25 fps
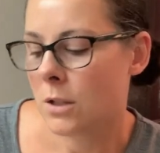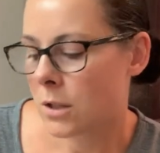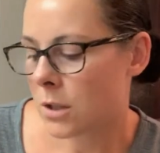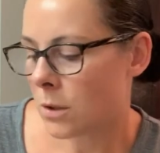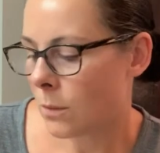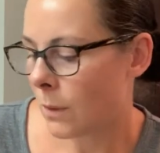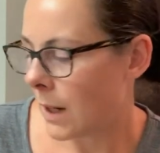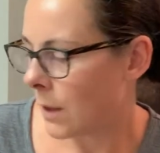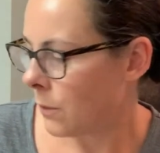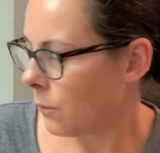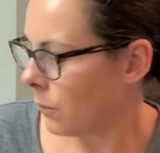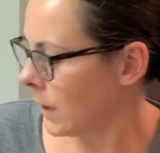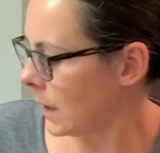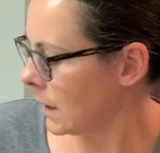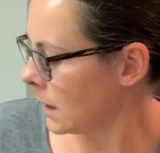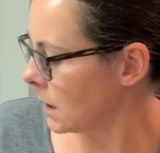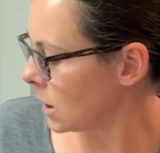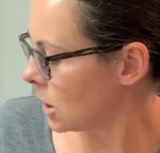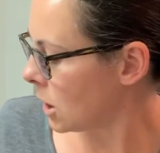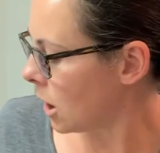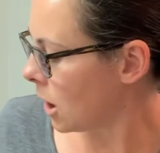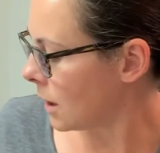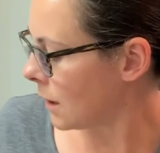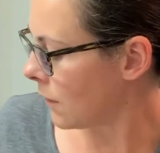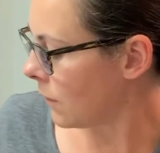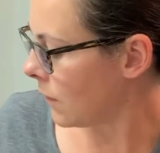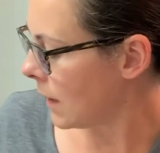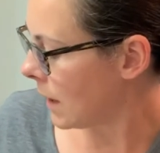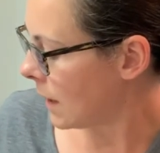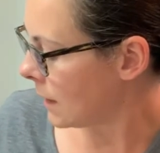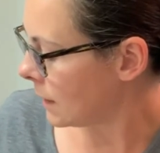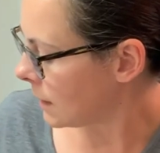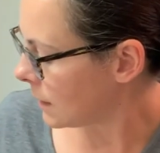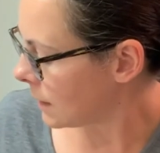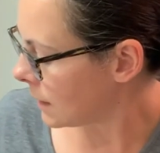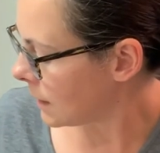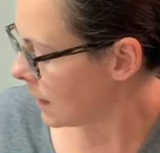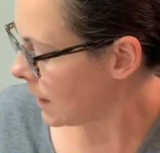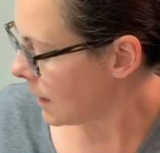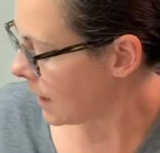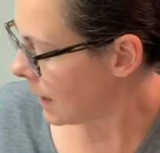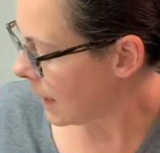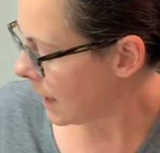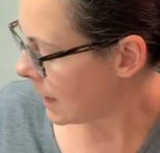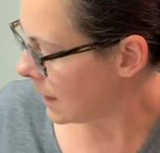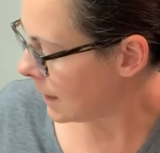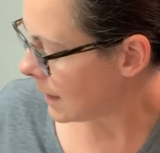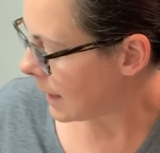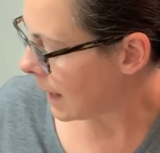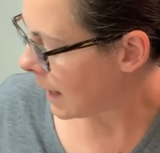So I restarted this
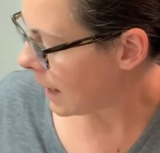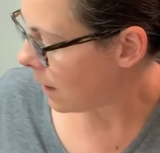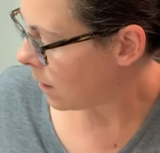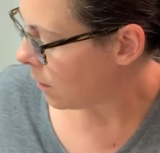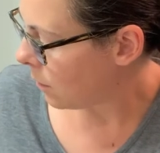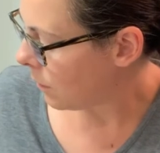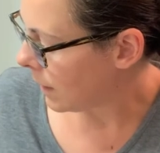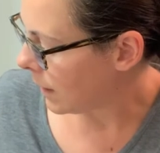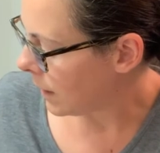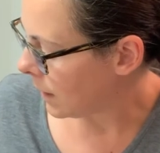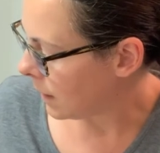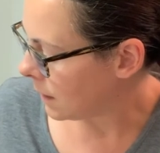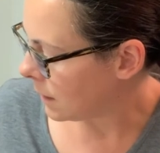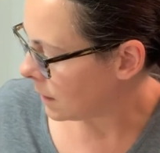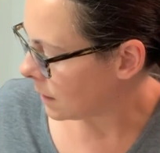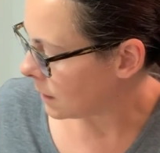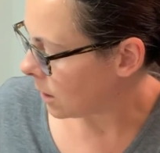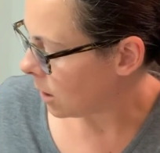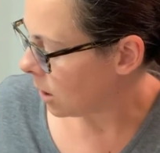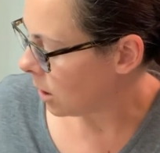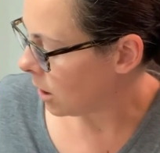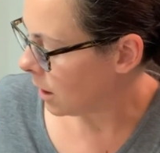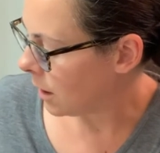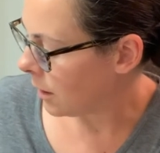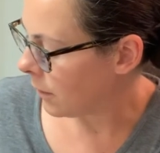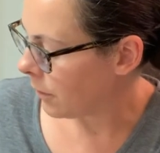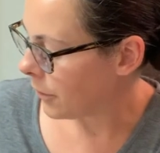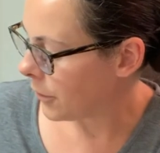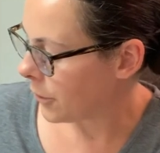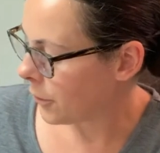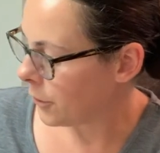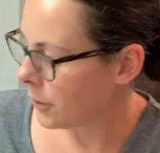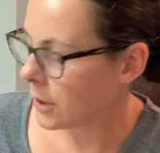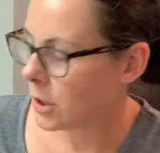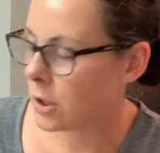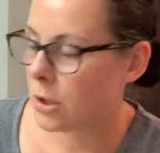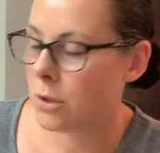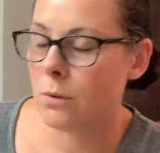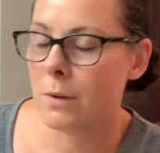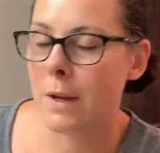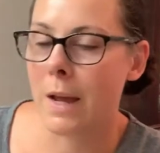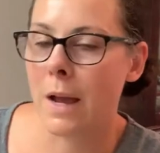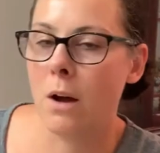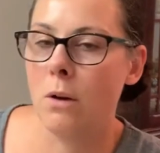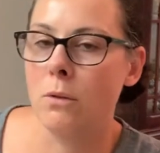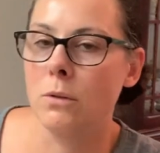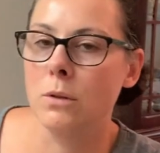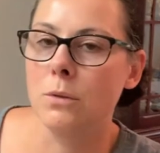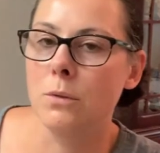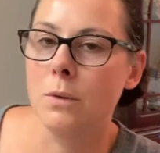and now it is on thirty-two
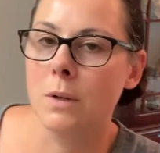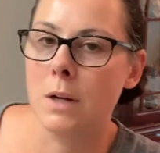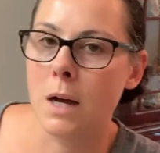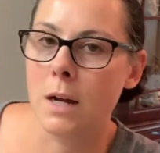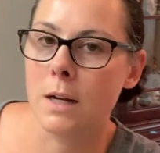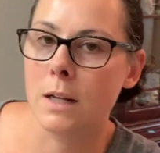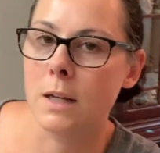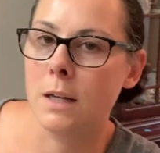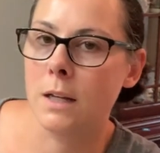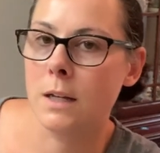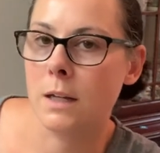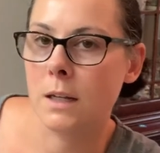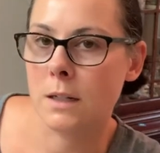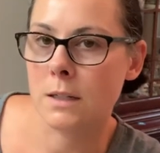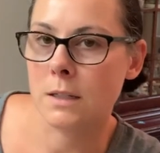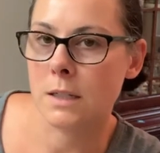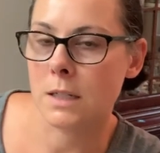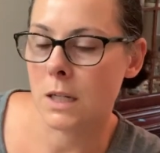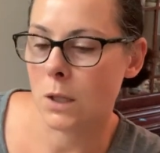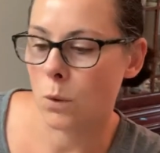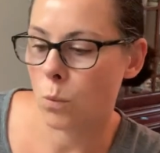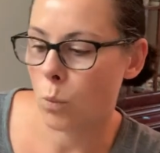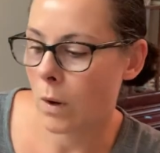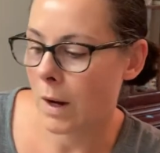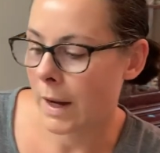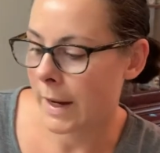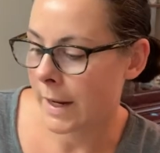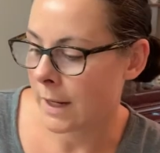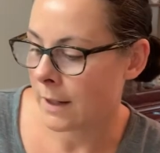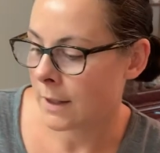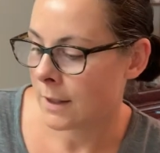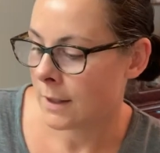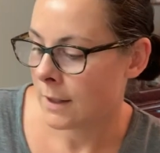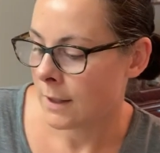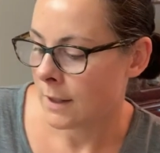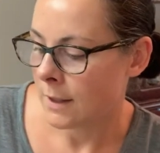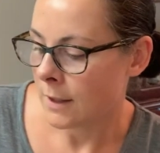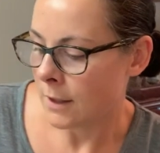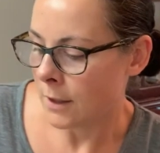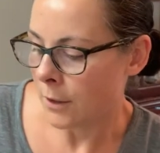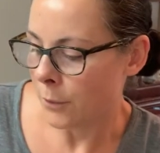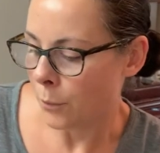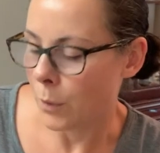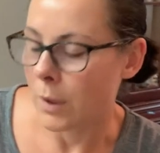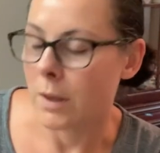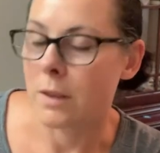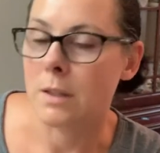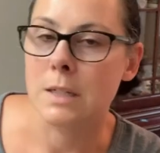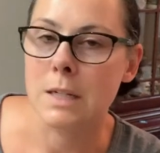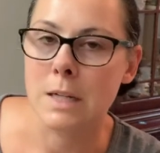count Ghana and Antique White
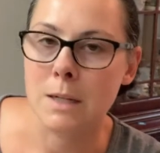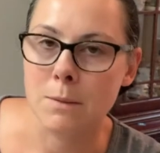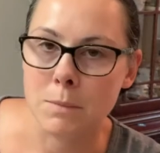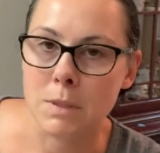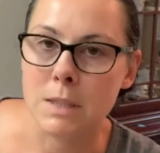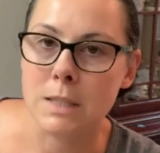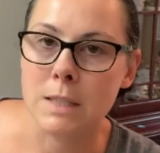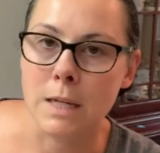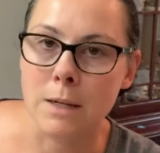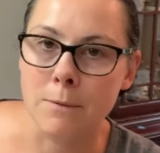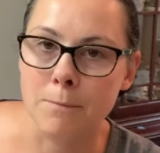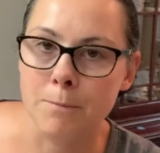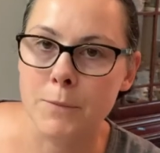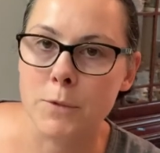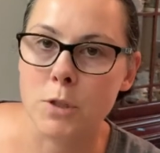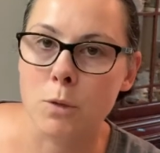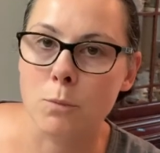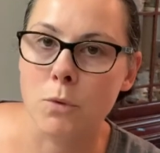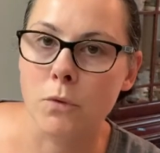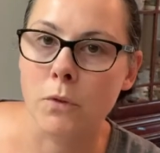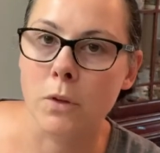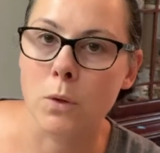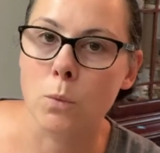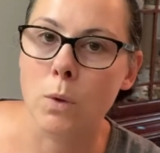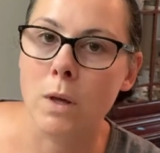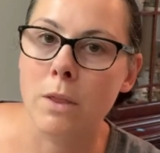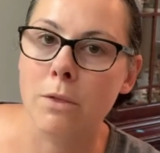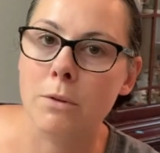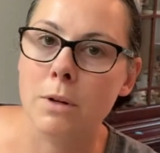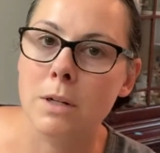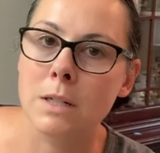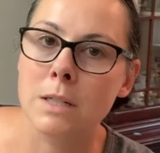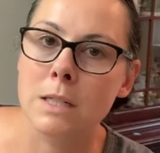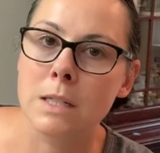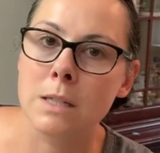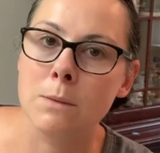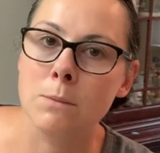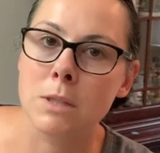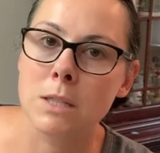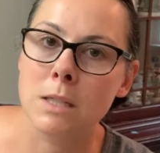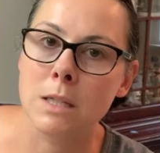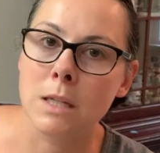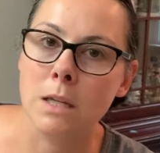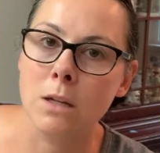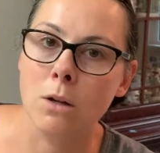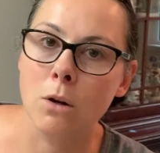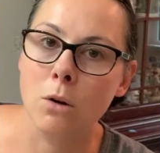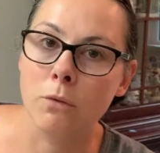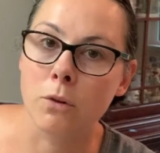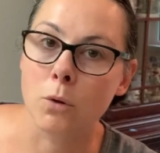with D M C. So I'm doing one thread of D M
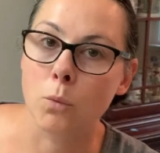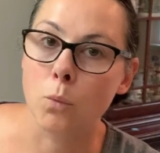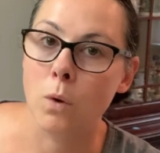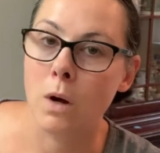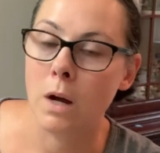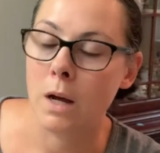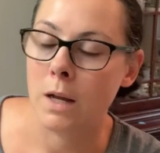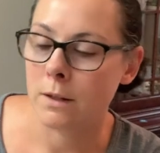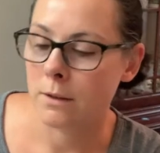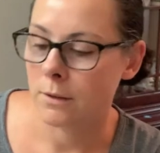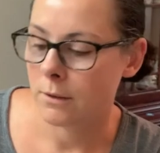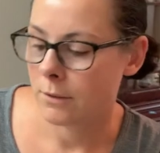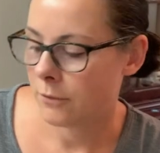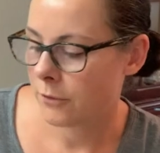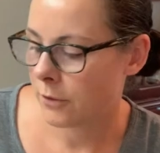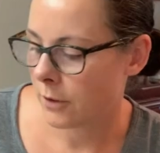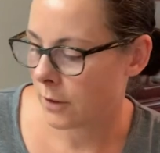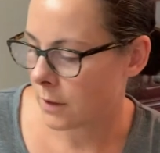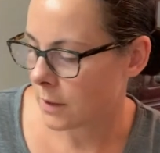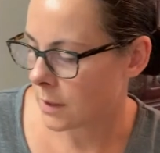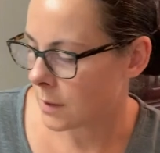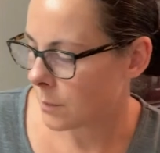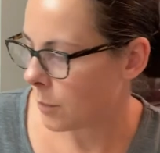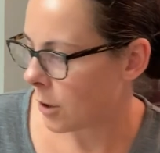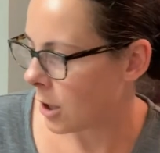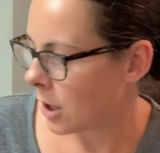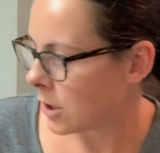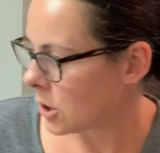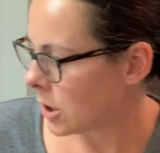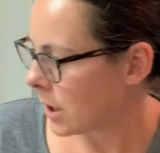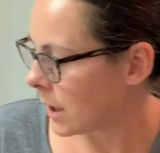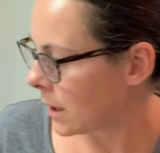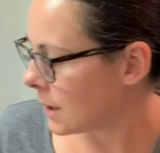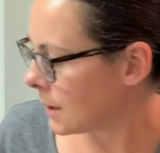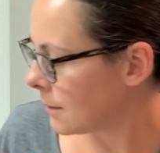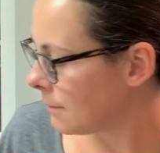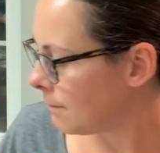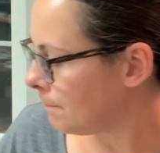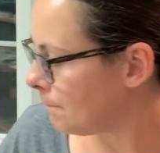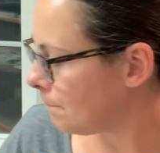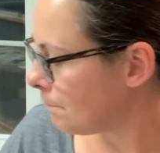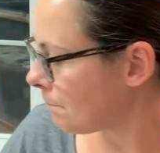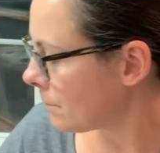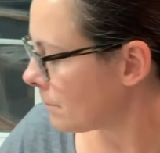C over one for this project.